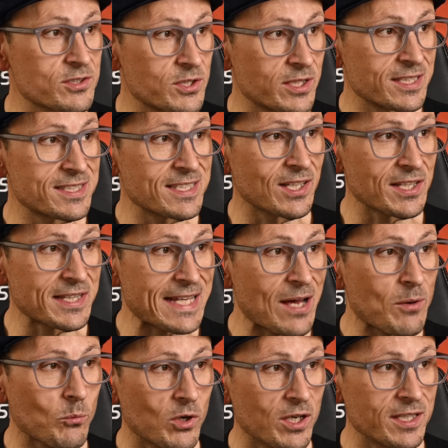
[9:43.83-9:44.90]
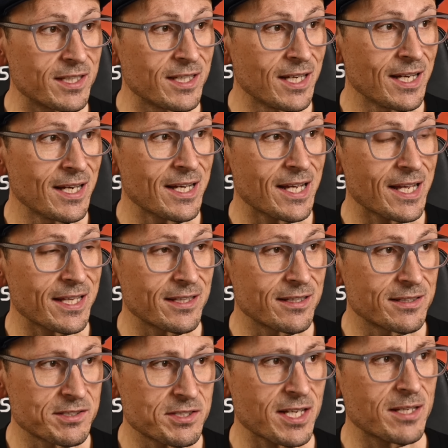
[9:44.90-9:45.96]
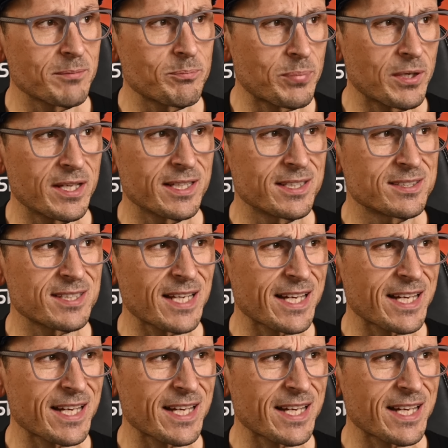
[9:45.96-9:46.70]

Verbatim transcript: So you can see on that one, the JPEGs